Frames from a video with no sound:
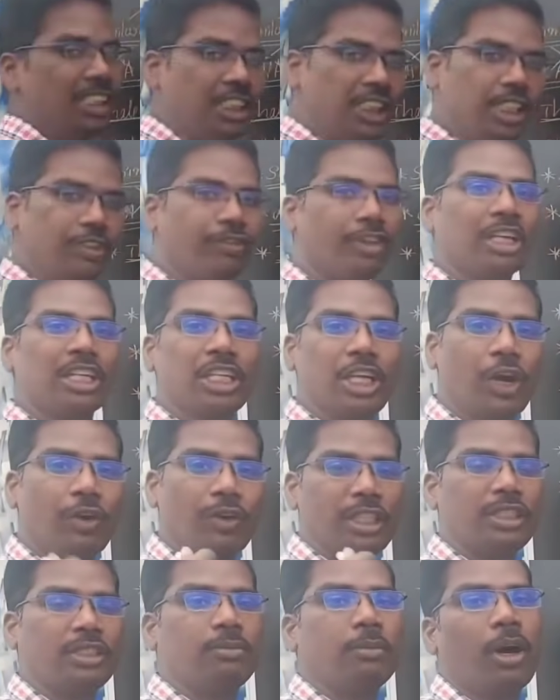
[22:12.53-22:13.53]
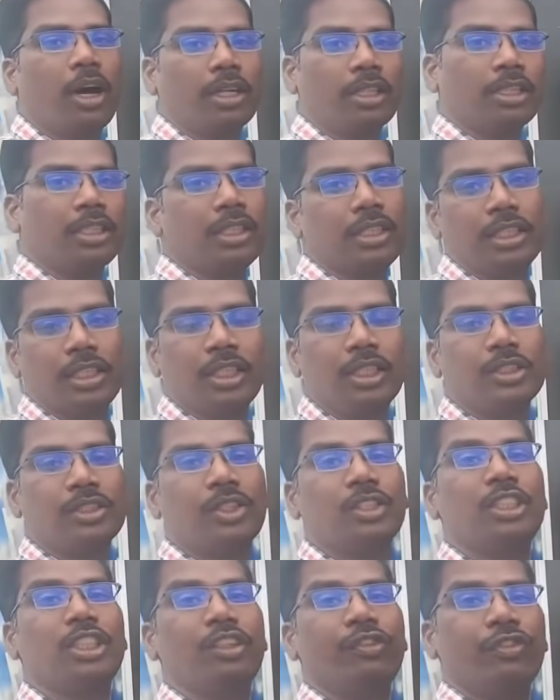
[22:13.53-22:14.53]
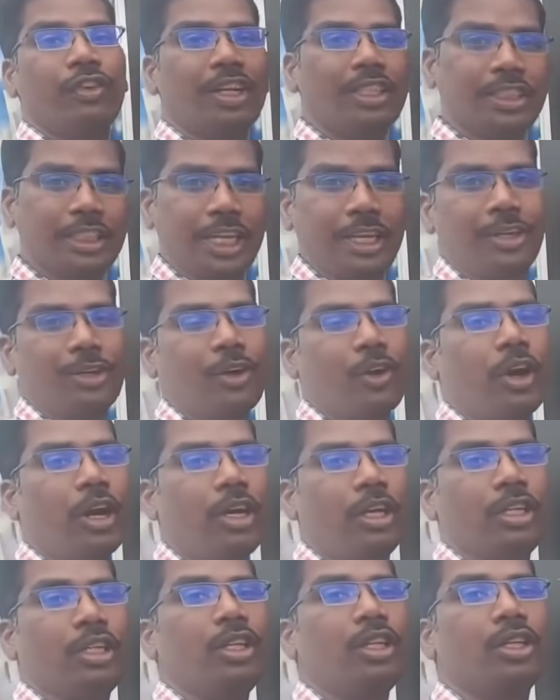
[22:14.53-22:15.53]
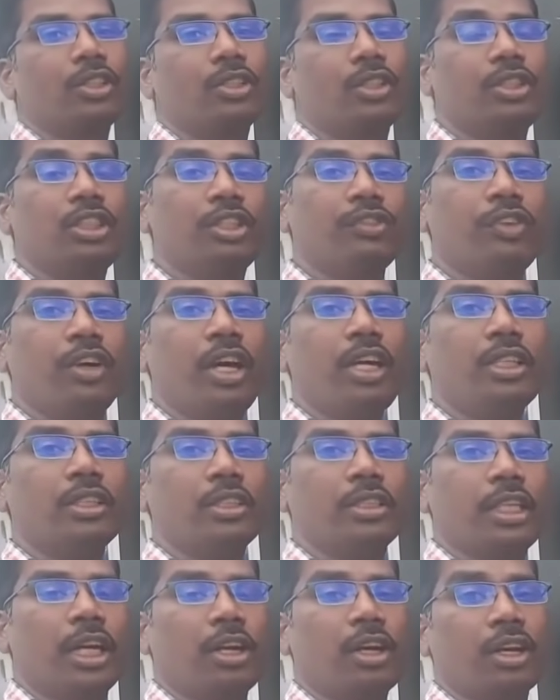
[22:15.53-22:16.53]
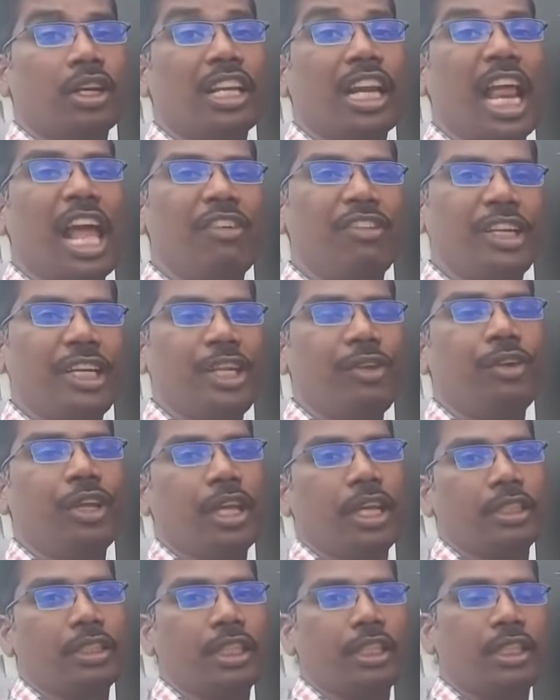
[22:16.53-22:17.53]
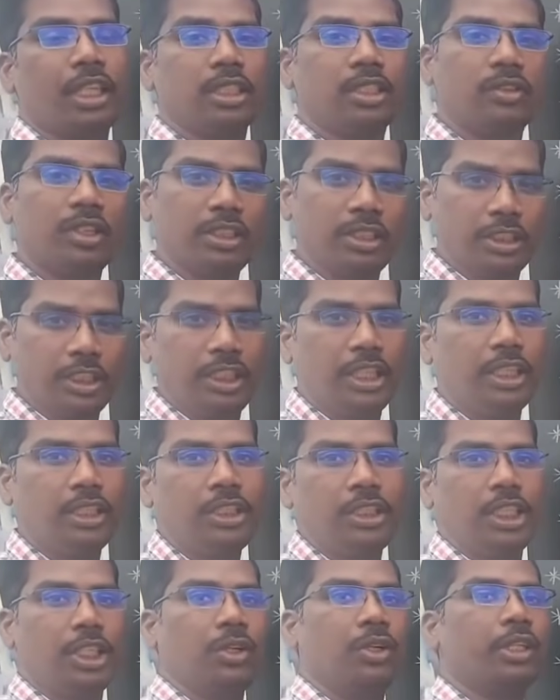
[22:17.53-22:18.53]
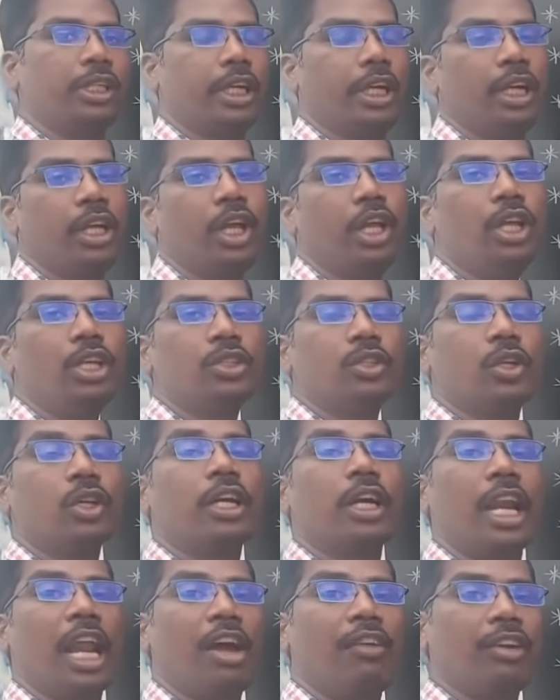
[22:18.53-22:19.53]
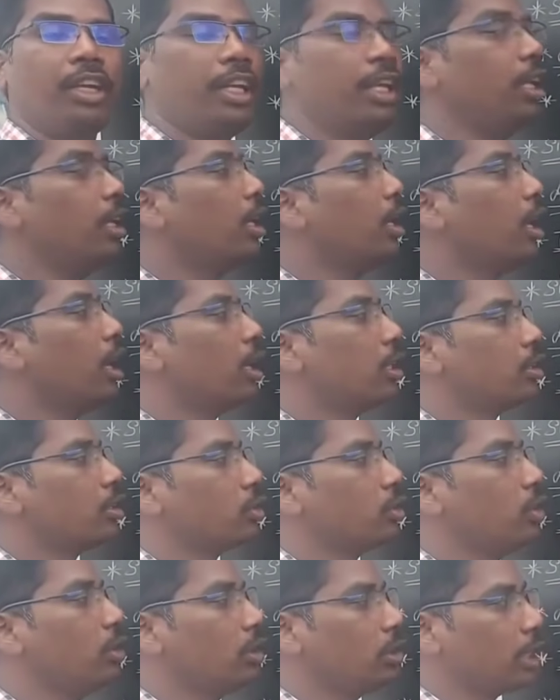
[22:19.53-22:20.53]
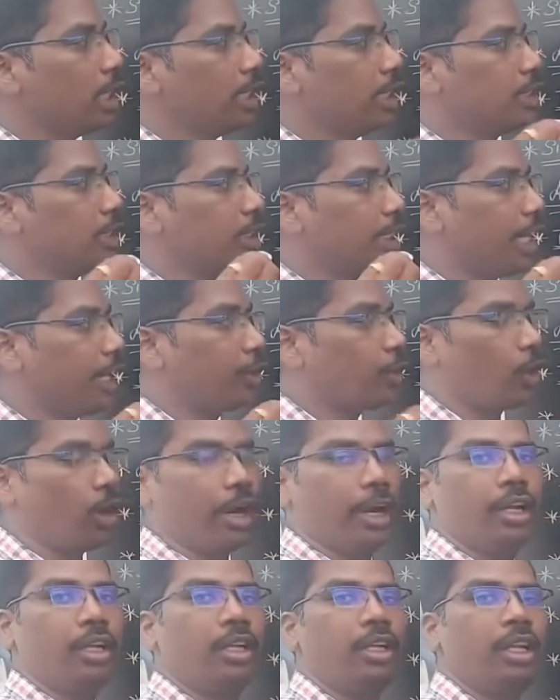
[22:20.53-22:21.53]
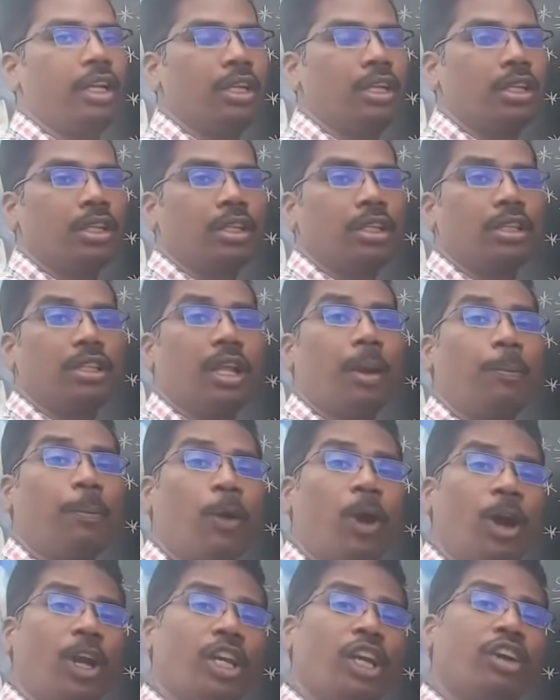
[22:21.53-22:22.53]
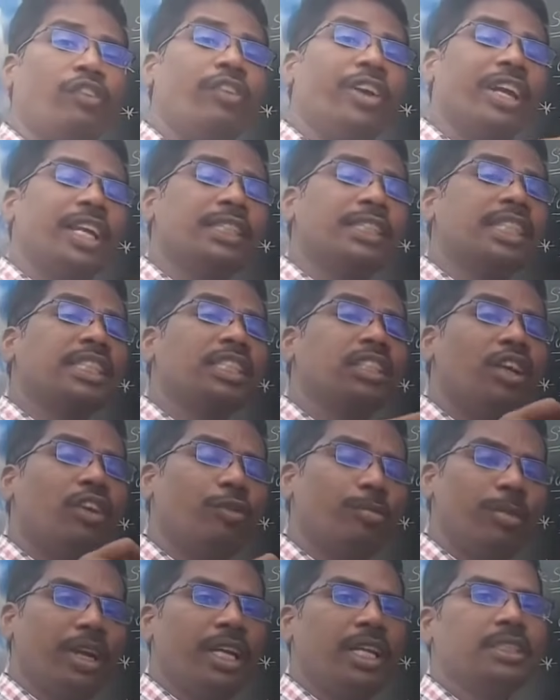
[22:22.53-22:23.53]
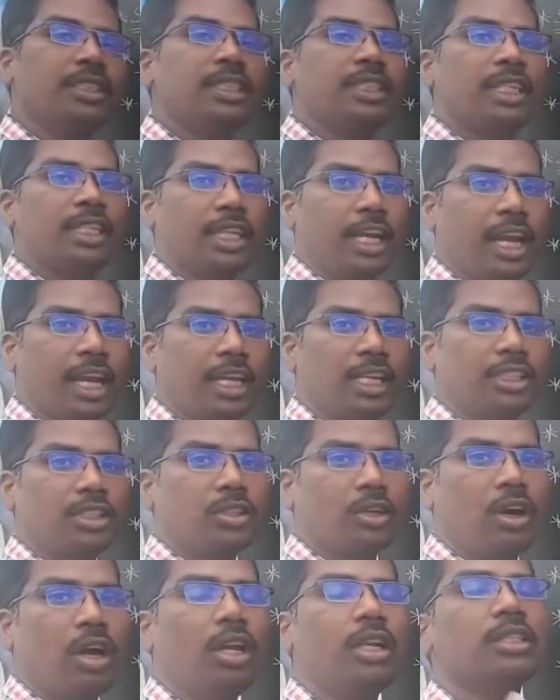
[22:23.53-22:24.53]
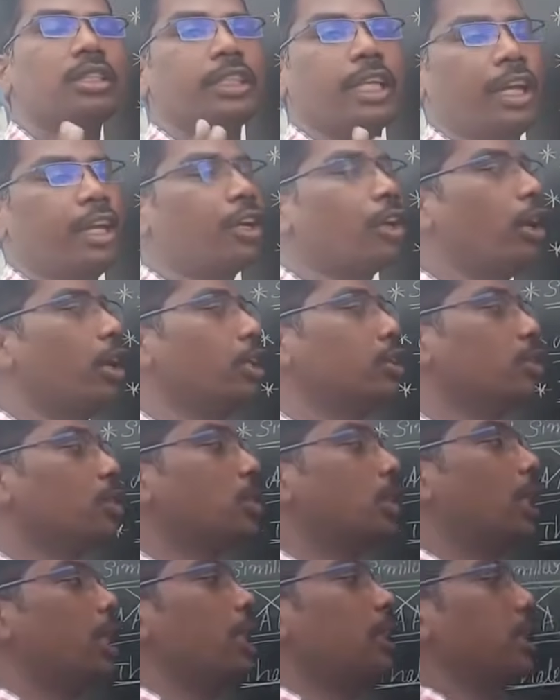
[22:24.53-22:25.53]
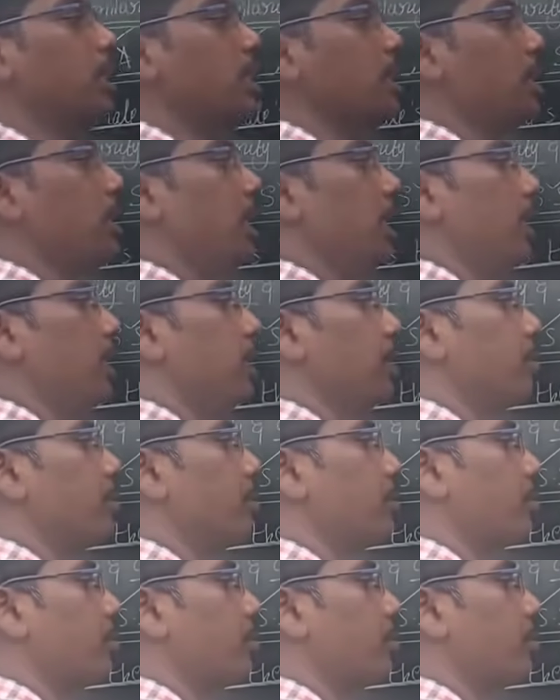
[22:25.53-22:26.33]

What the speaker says: G for Gauri Smart. So G for centroid. So G for centroid. Gravity we can say, that's what G is denoted. So gravity, so that is centroid. The point of intersection of medians in a triangle is called centroid. So that is a G.